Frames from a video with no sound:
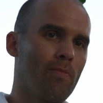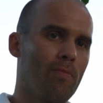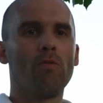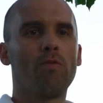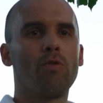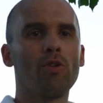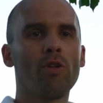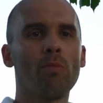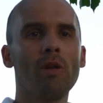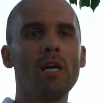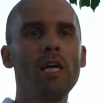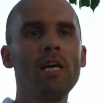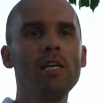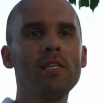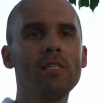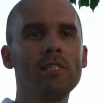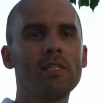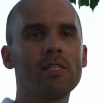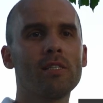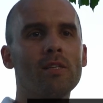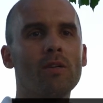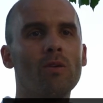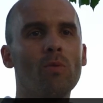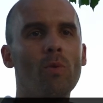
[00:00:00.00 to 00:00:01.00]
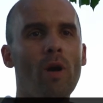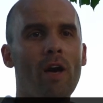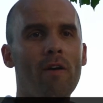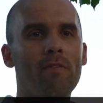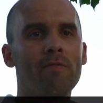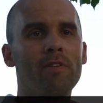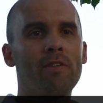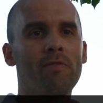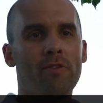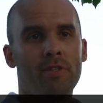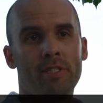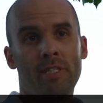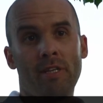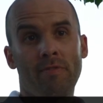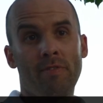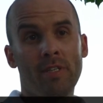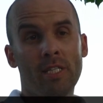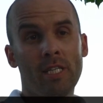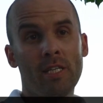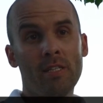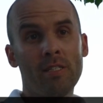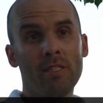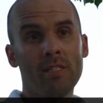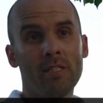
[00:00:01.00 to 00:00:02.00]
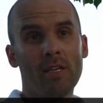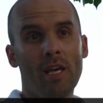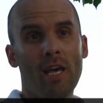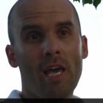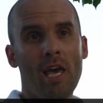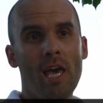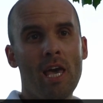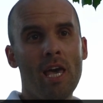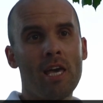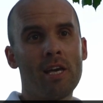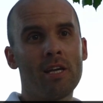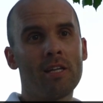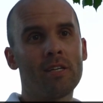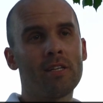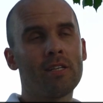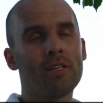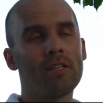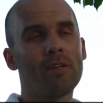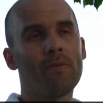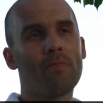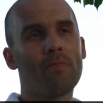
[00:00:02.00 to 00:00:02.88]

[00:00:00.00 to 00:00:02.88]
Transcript: For the blades, we have different stiffnesses, and